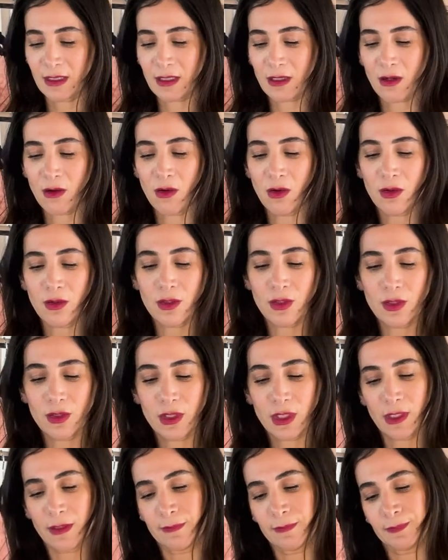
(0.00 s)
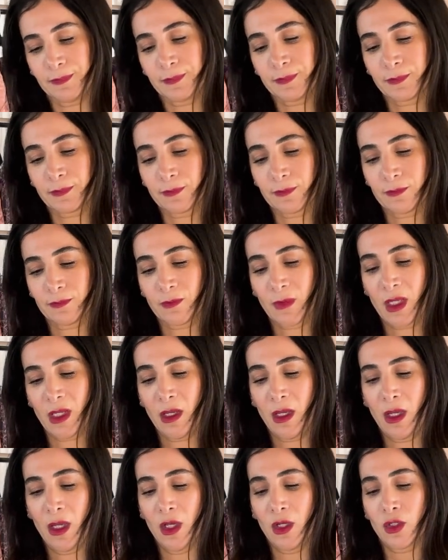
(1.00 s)
called
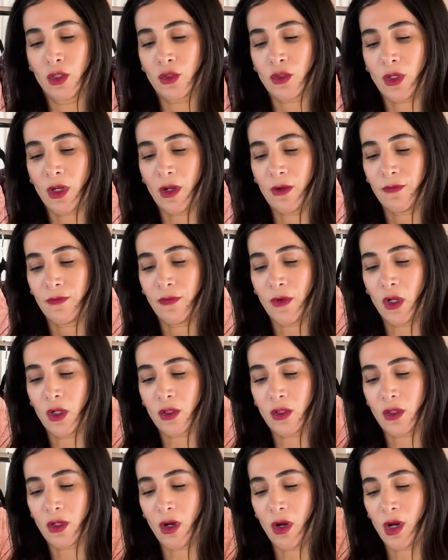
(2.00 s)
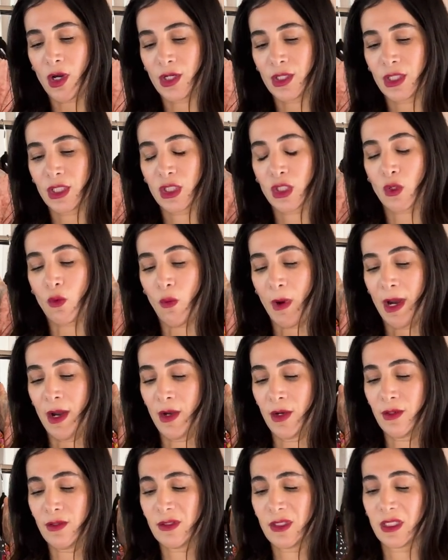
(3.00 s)
Trafalgar
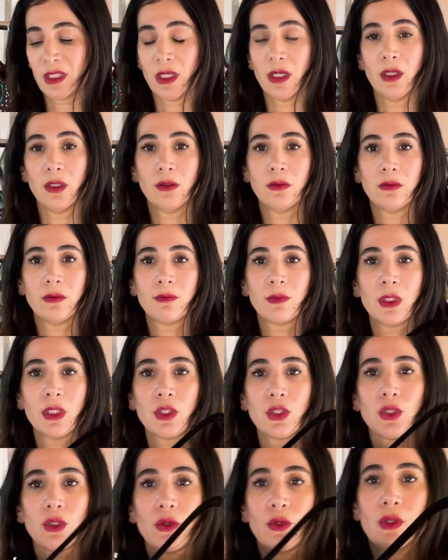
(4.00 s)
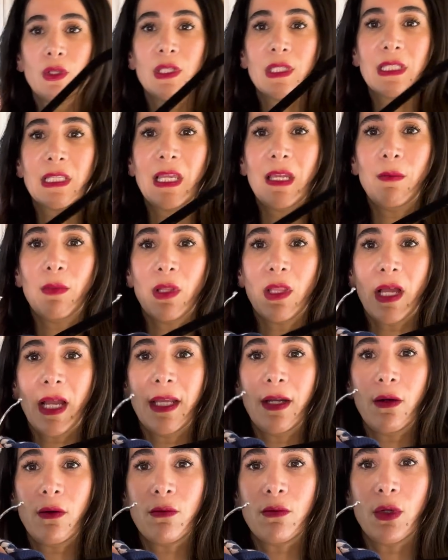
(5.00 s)
Square. So I'm going to show you this label. I
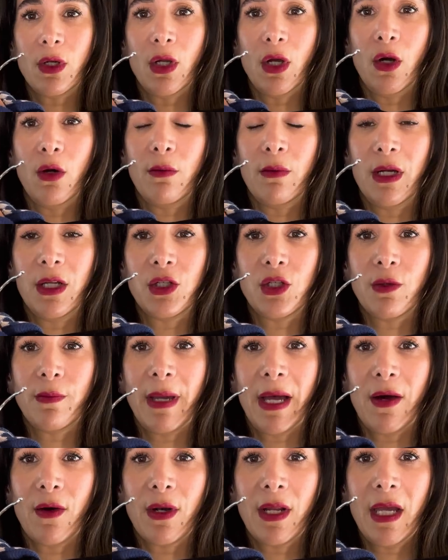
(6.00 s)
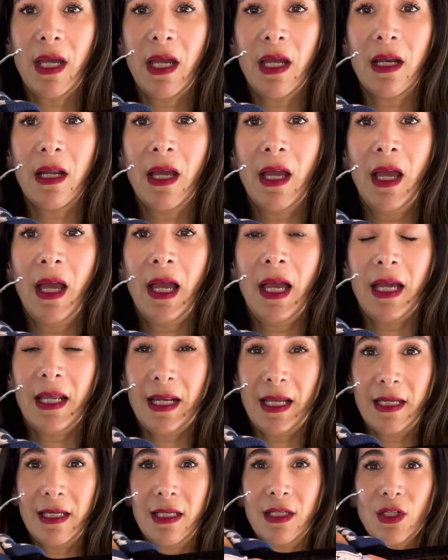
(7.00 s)
don't know much about it and
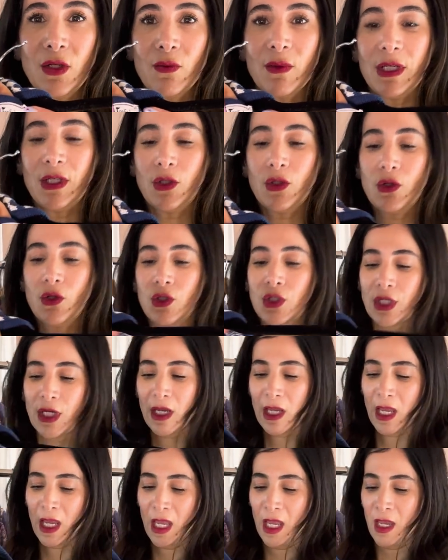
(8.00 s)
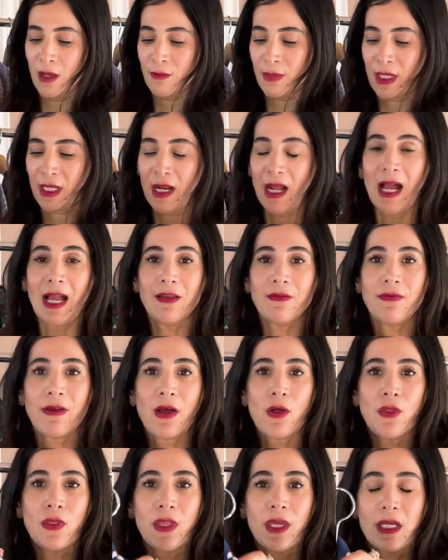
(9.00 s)
I need to research it, but I
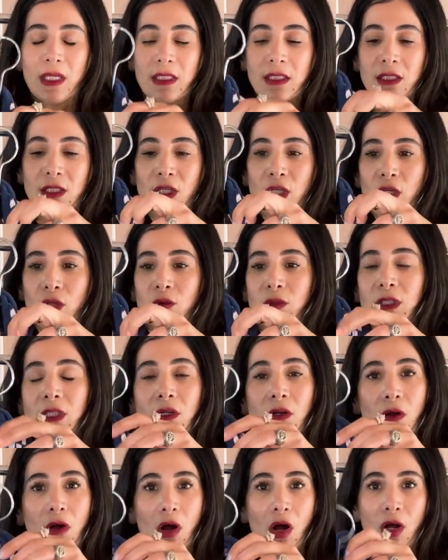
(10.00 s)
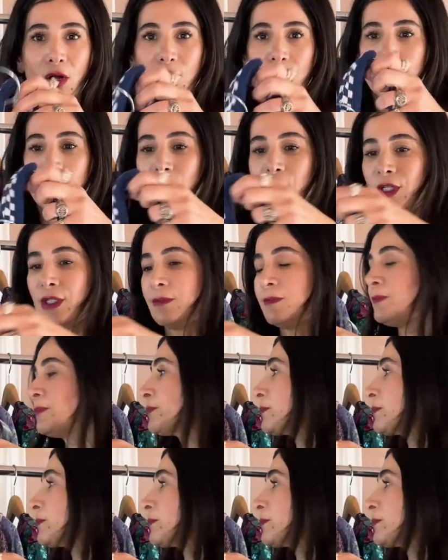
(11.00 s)
found this cute little halter